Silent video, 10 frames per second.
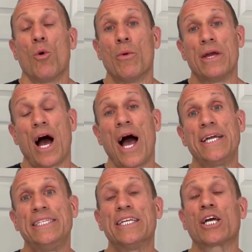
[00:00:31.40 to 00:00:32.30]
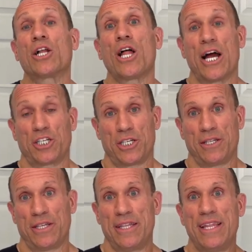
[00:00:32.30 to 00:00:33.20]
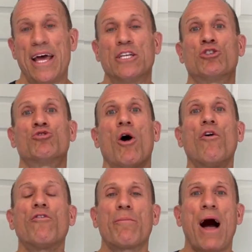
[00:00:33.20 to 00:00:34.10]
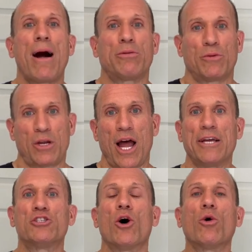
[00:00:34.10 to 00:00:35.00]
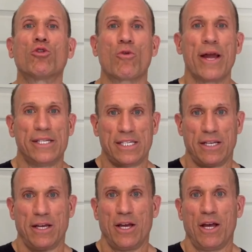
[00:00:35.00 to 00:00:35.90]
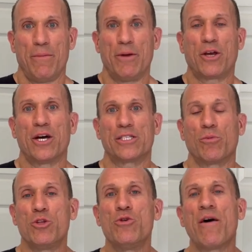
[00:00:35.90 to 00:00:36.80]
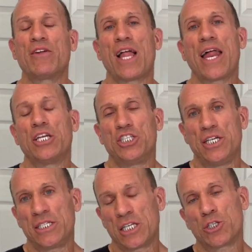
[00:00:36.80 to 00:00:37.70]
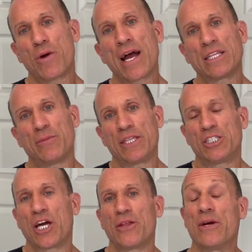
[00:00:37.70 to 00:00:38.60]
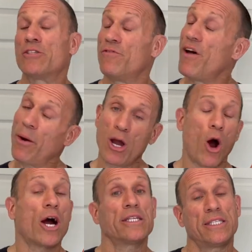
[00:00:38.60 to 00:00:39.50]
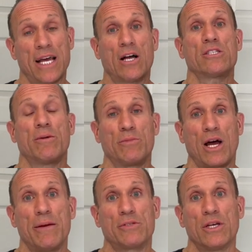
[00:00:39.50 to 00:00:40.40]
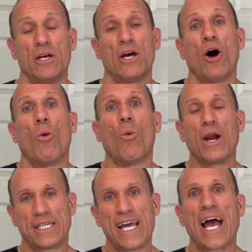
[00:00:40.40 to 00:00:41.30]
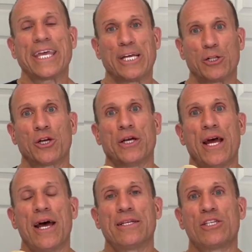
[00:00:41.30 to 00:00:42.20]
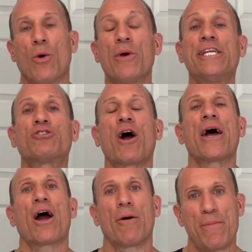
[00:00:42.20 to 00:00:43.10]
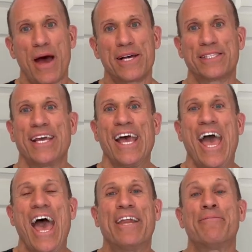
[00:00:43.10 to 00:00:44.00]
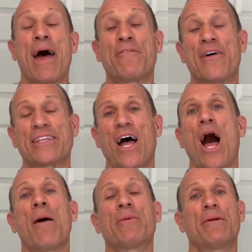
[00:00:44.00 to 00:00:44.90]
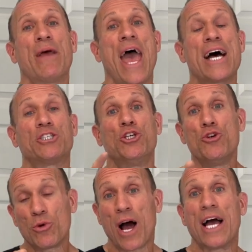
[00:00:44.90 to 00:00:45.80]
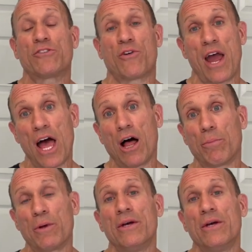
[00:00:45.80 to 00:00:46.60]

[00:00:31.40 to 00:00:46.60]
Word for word: we ID'd a clutch that drove Pablo and I so crazy, because when you have a lot of genes interacting with each other, it's very hard to tell sometimes what exactly you're looking at. So we tried our best, and as a matter of fact, I'm gonna ask you guys for help